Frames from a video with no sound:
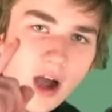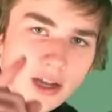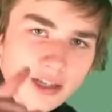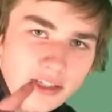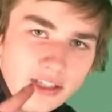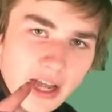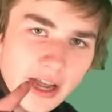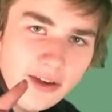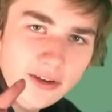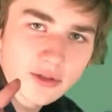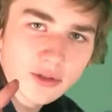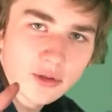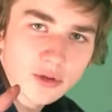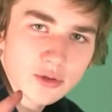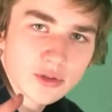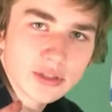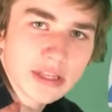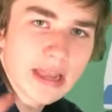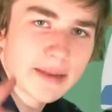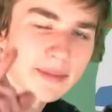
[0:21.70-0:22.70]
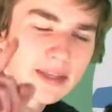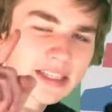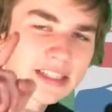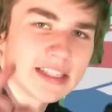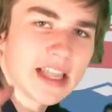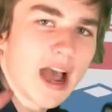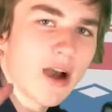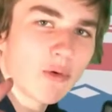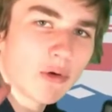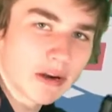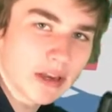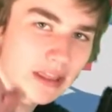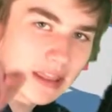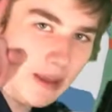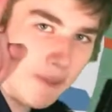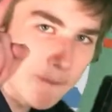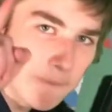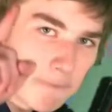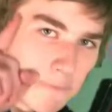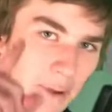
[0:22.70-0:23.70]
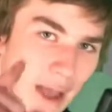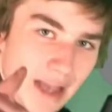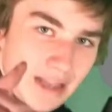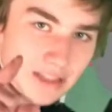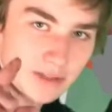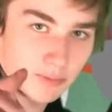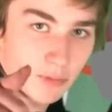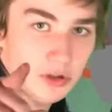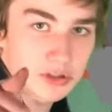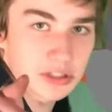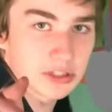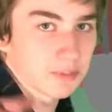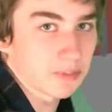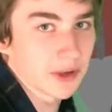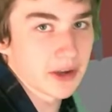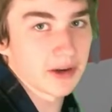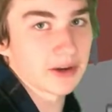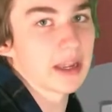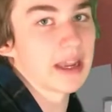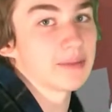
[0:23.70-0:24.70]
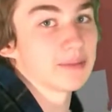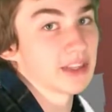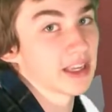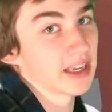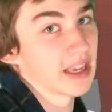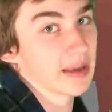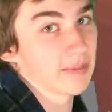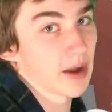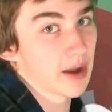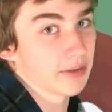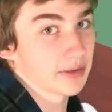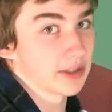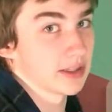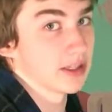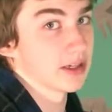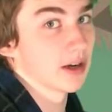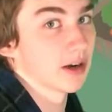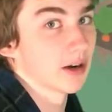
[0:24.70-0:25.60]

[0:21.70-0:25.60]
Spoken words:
Untitled Goose Game is not one of the best multiplayer games that came out this